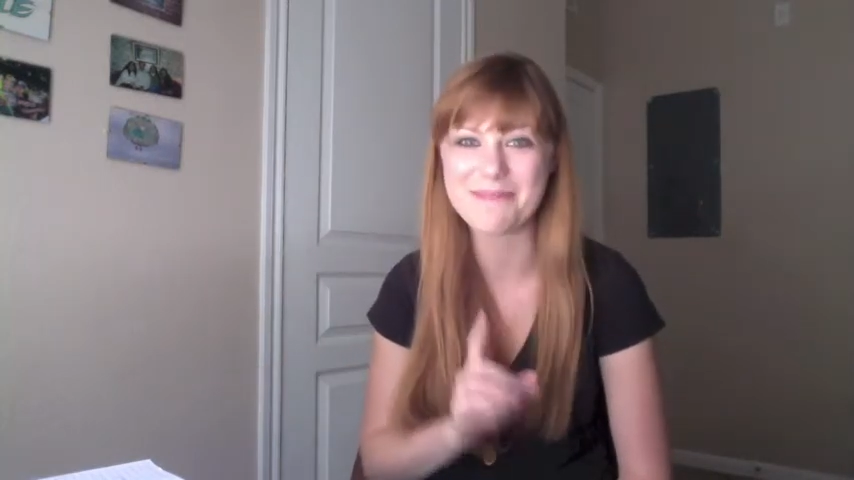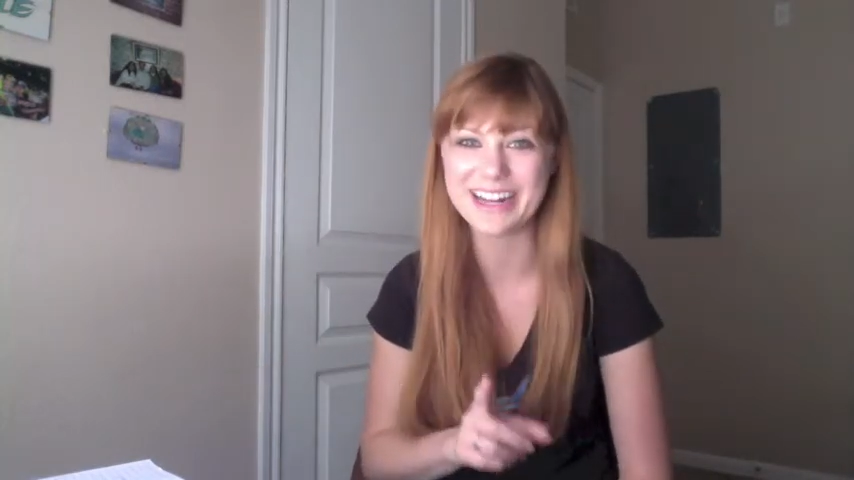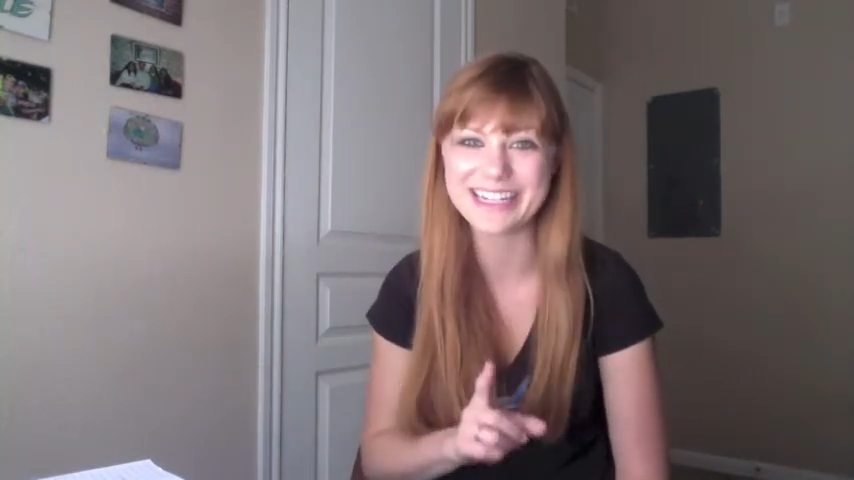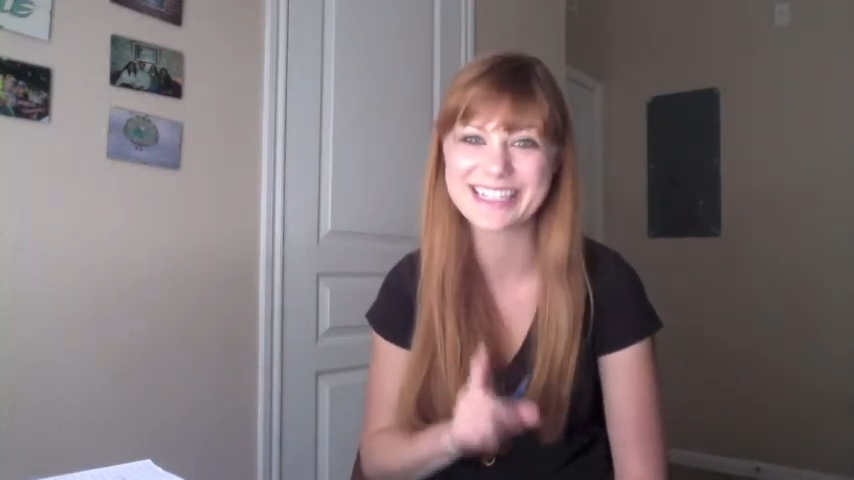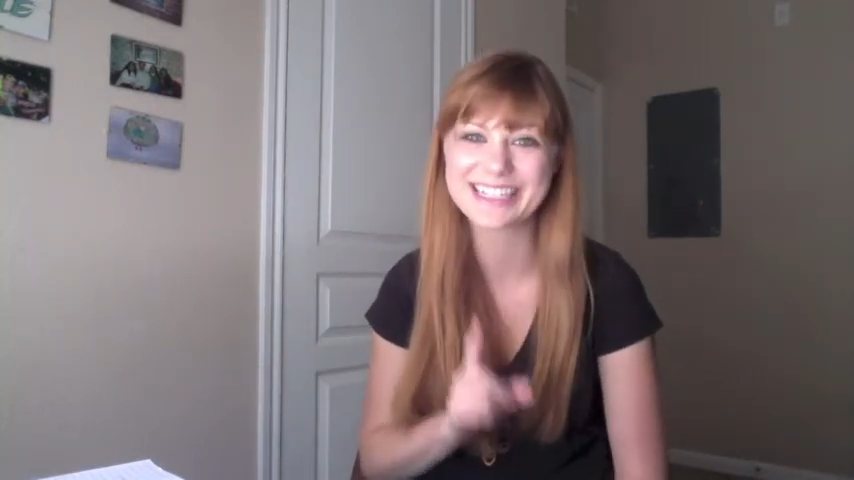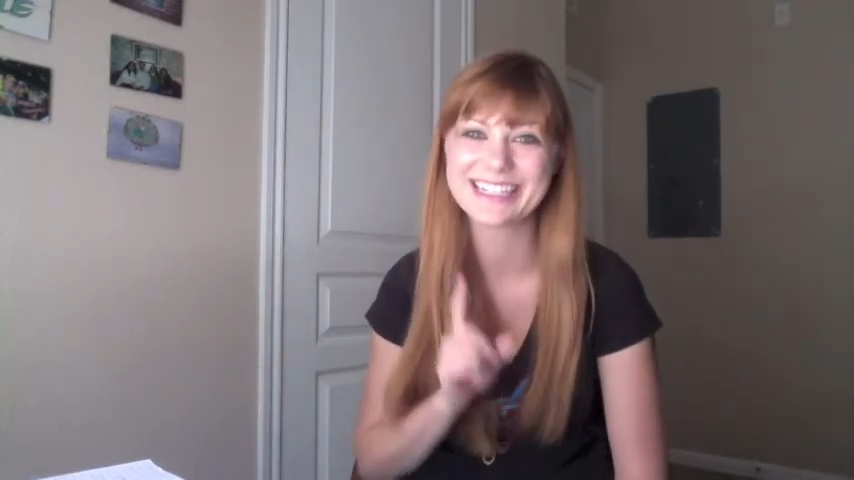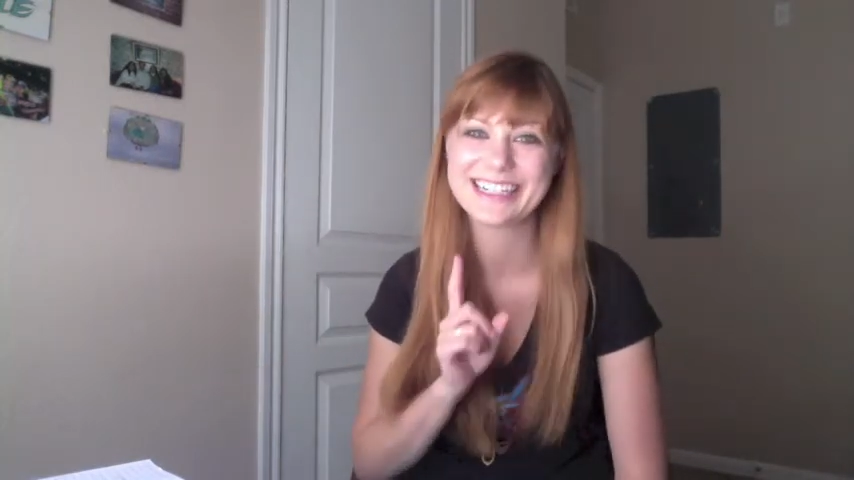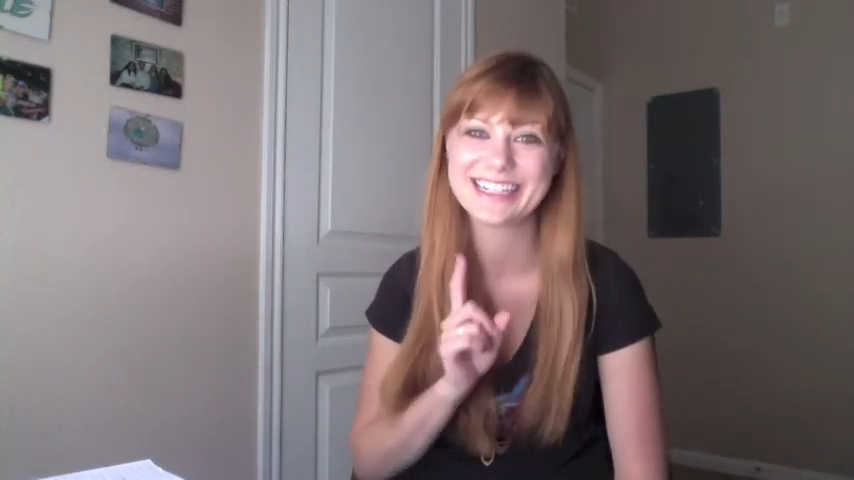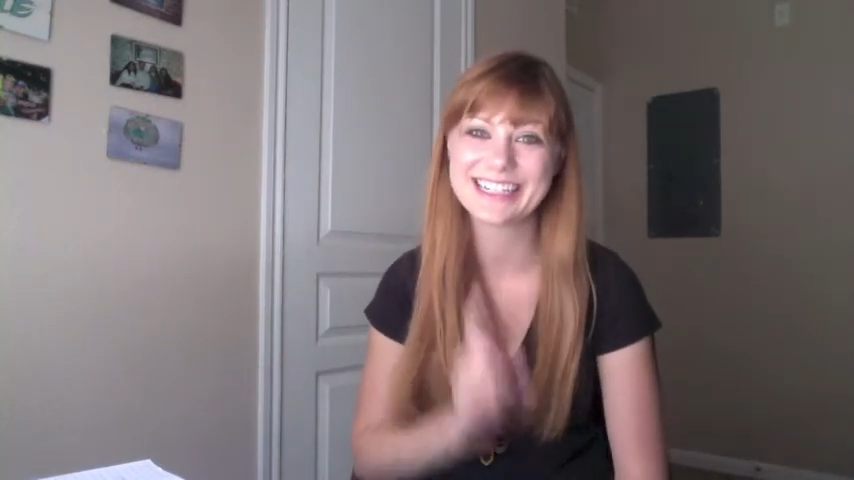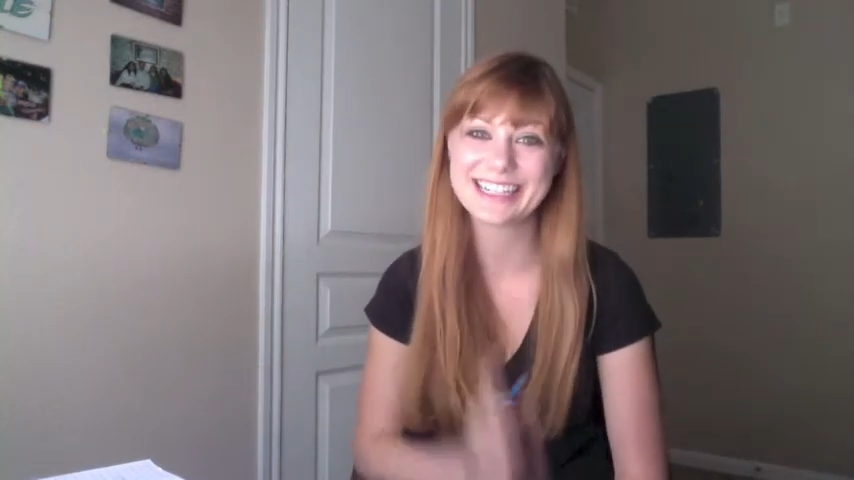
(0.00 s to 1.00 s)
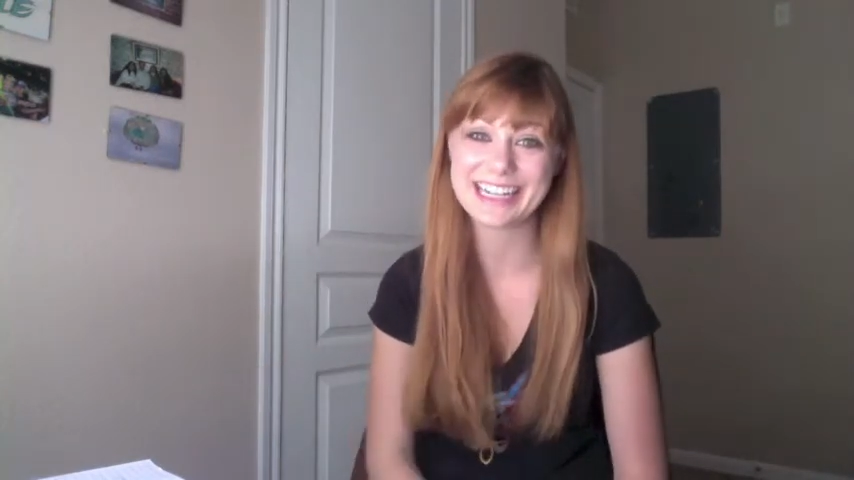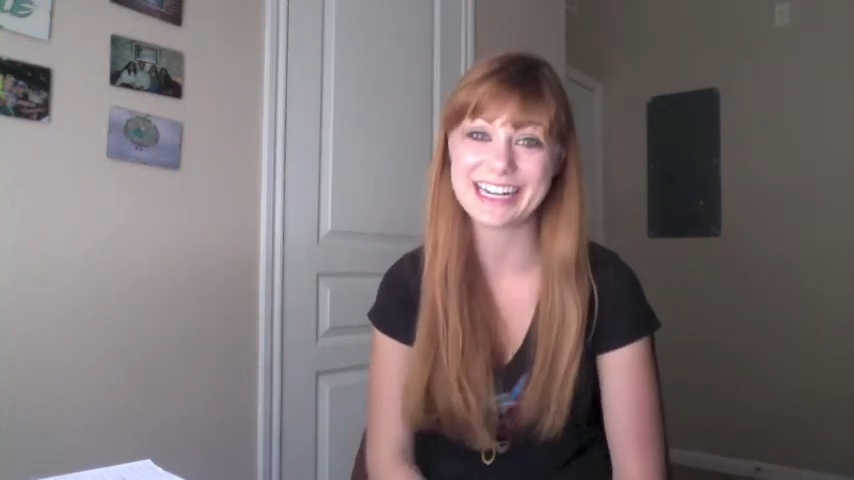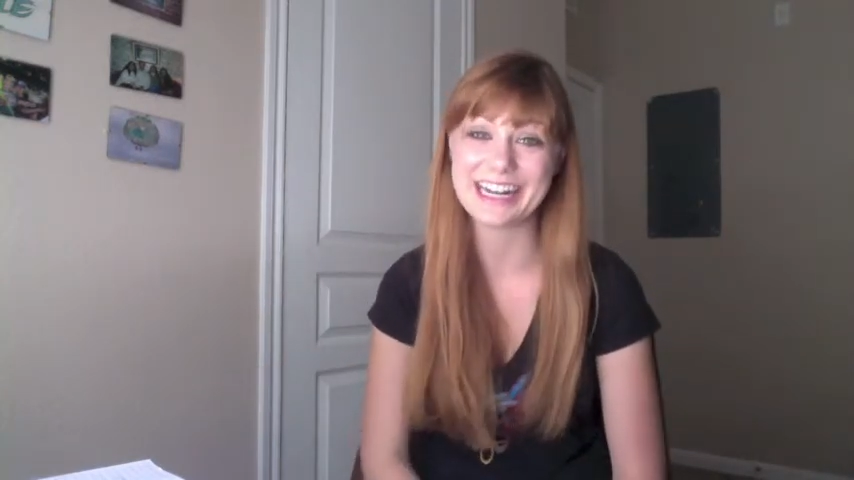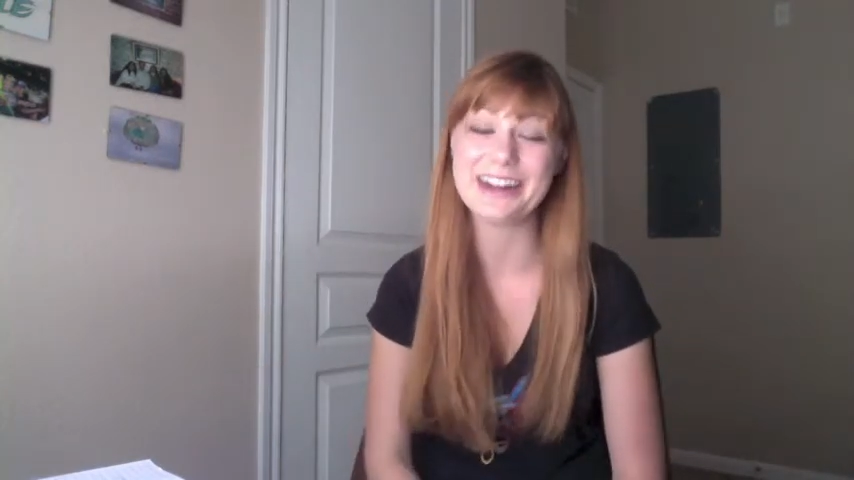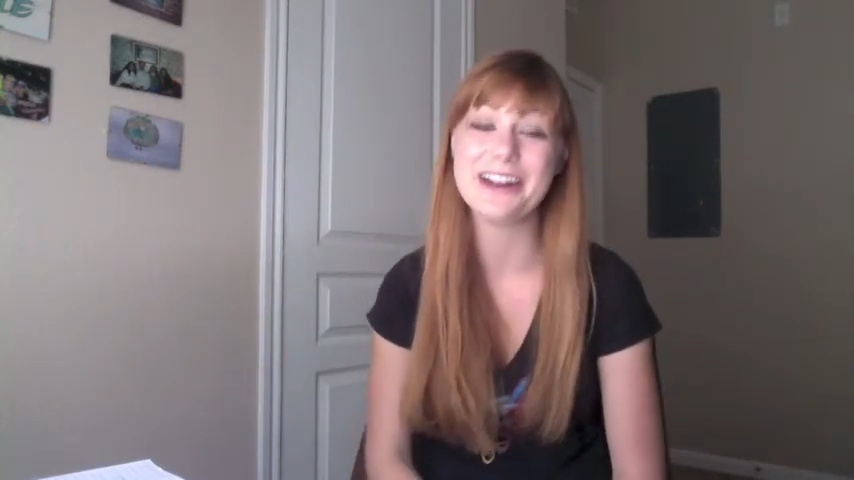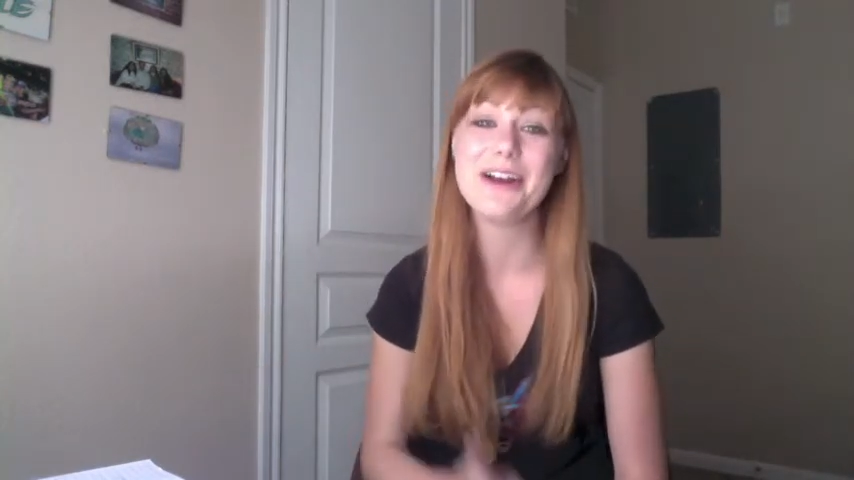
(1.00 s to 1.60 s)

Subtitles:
minutes cleaning.